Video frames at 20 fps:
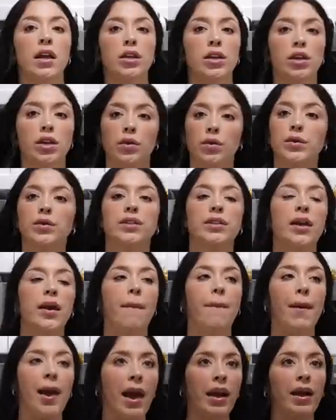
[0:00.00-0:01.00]
used
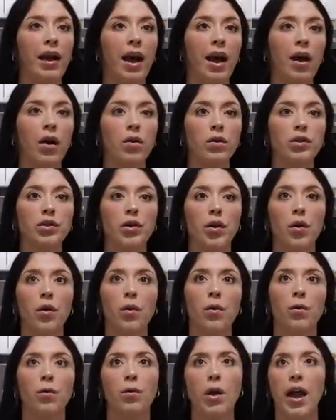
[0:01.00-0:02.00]
that back house,
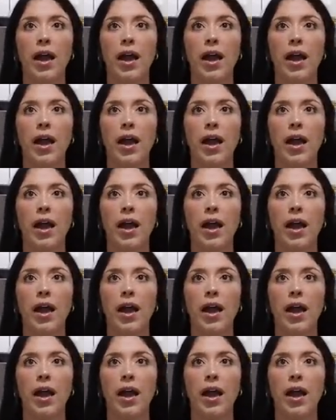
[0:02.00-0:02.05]
so